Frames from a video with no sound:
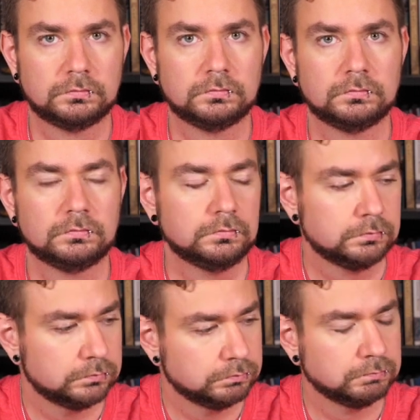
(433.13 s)

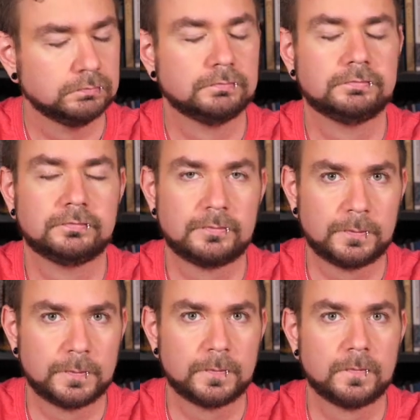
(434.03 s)

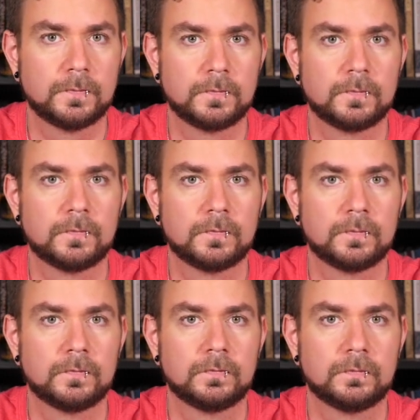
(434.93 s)

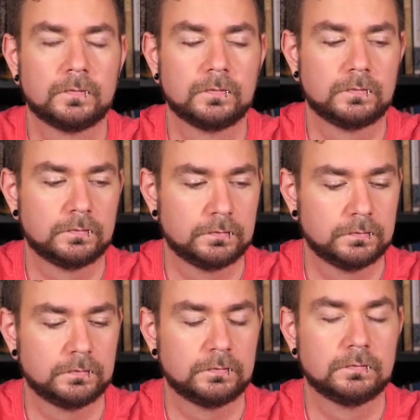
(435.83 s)

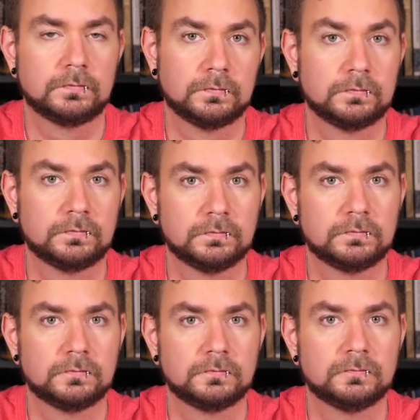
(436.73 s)

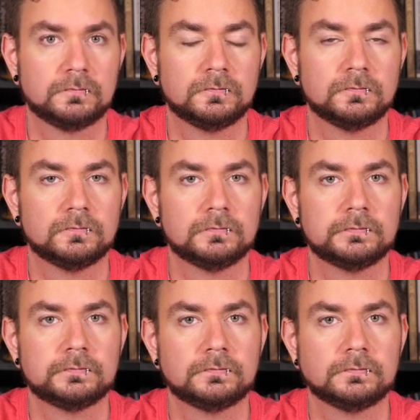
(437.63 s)

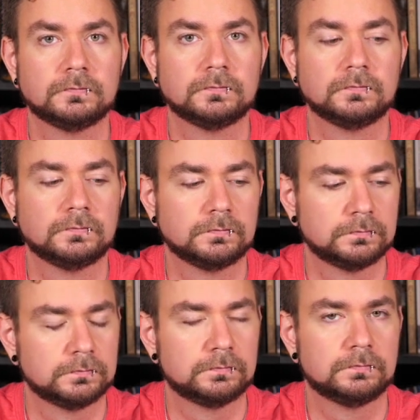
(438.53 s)

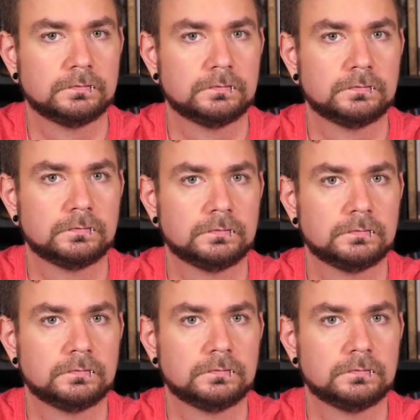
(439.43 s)
(not speaking)